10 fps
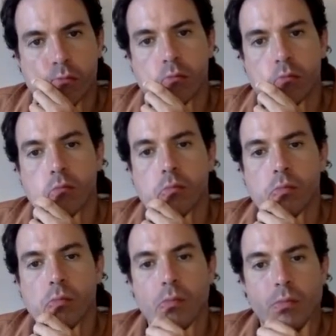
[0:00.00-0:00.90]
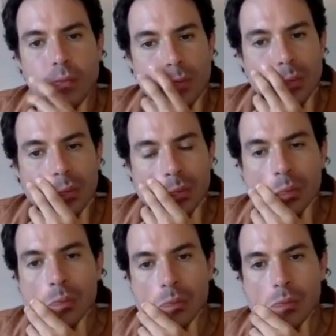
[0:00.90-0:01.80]

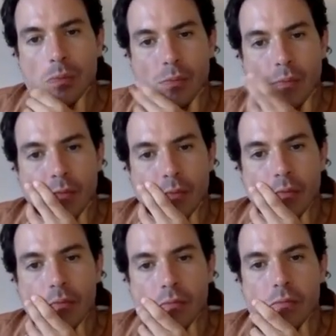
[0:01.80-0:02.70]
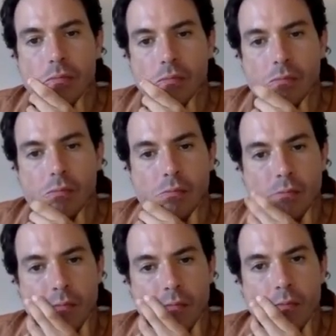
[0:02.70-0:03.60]

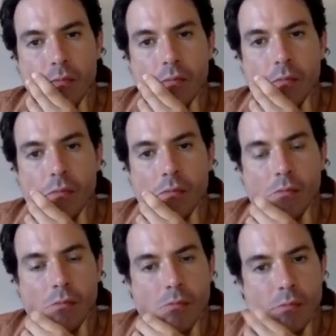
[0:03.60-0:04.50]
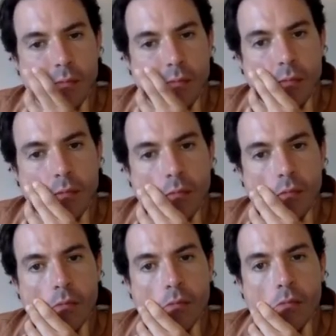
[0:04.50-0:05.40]

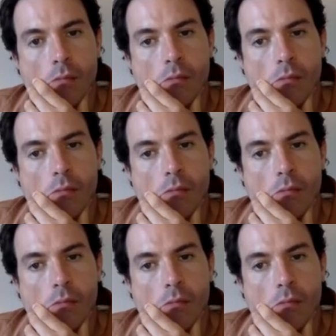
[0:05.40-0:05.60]
[no speech]